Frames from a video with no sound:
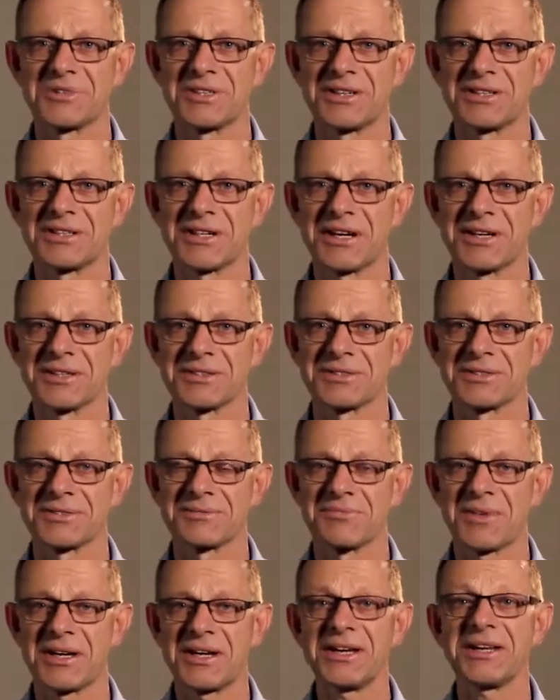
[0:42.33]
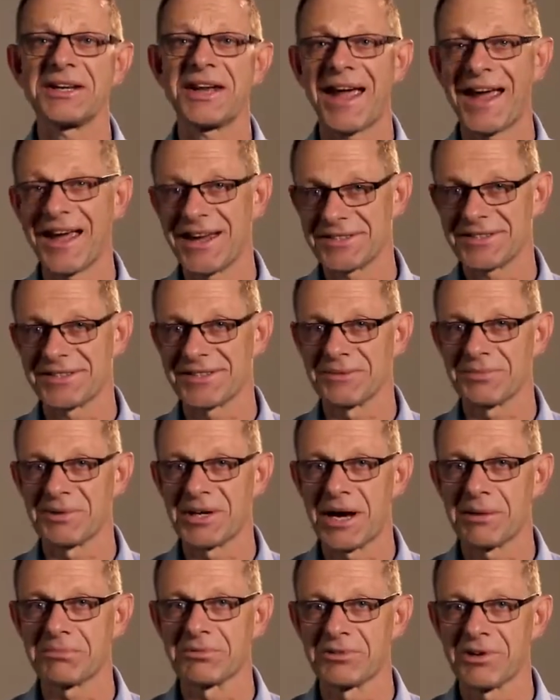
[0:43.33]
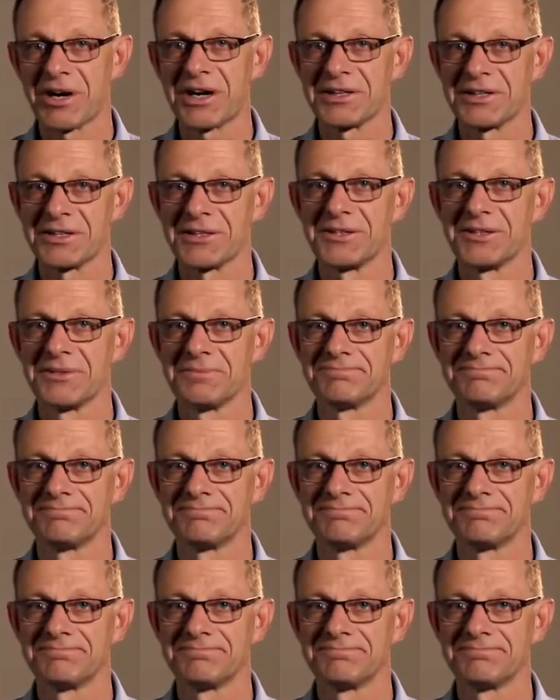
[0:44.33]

details. It has to be upgraded.